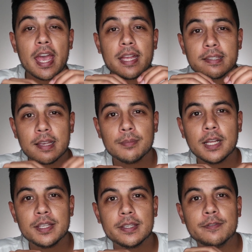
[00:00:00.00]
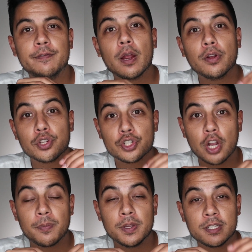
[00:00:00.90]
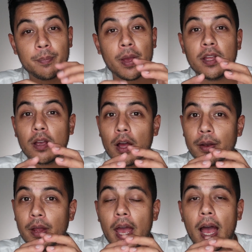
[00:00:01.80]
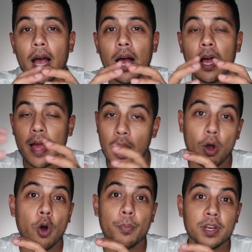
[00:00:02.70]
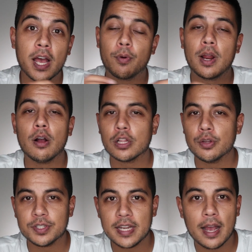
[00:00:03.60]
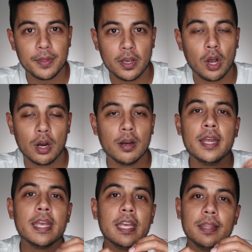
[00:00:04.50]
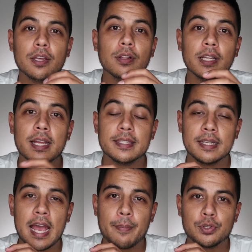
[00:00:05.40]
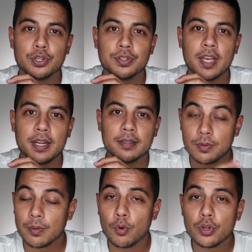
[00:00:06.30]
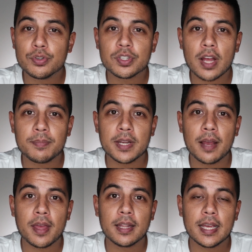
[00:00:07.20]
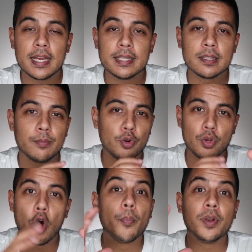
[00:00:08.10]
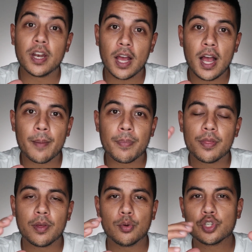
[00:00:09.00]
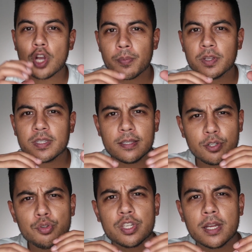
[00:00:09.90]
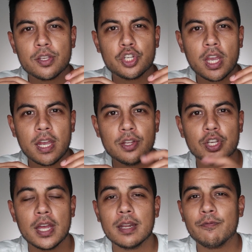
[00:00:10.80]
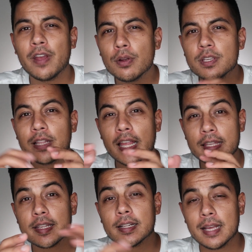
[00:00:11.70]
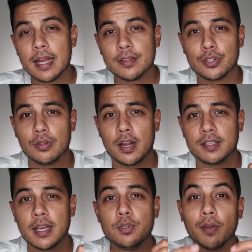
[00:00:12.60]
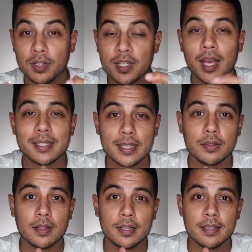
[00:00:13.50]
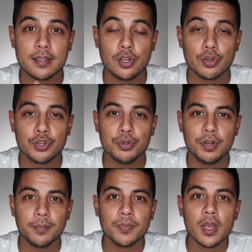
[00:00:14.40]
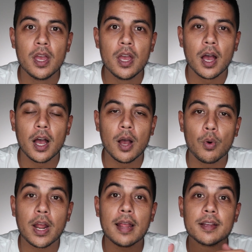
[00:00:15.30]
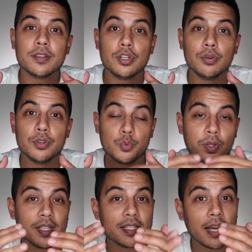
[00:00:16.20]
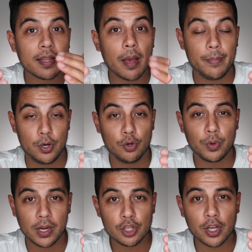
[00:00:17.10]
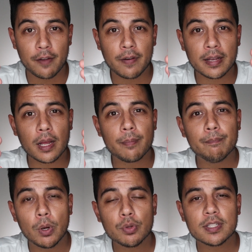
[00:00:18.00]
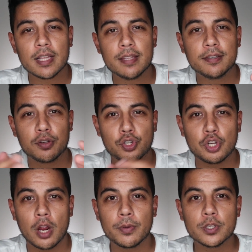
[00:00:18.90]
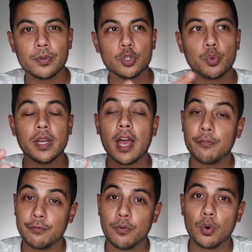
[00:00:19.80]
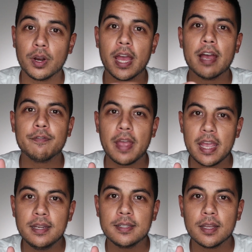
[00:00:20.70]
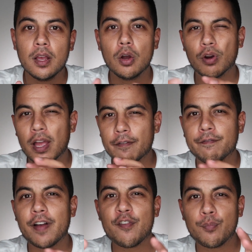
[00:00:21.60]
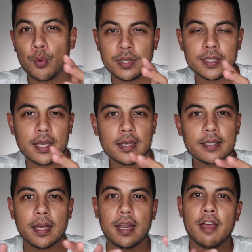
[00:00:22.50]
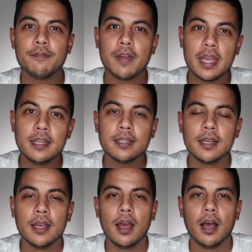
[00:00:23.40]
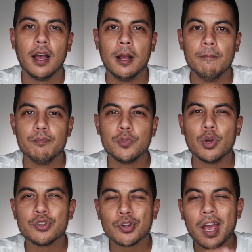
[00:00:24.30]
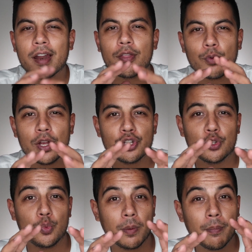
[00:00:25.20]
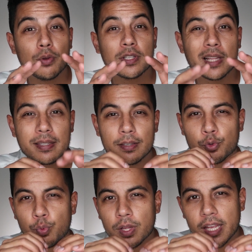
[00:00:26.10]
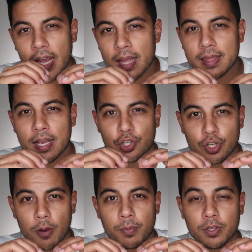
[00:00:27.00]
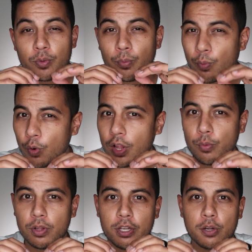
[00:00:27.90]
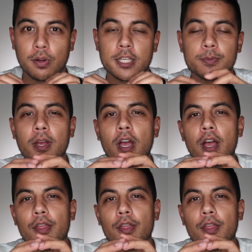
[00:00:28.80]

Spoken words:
And some lenses vary in sharpness depending on how opened up or how closed down they are in their lens and aperture setting. The more you stop down that lens, the more you open it up, those sharpnesses do tend to change, and it varies lens to lens, so a lot of times you have to test out the lens that you're shooting. What I like to do is really stay in that middle range. I find that most lenses are sharpest between f4 and f8, or f5.6 and f8. Those are kind of the ranges where most lenses really hit that sharpness and really crisp.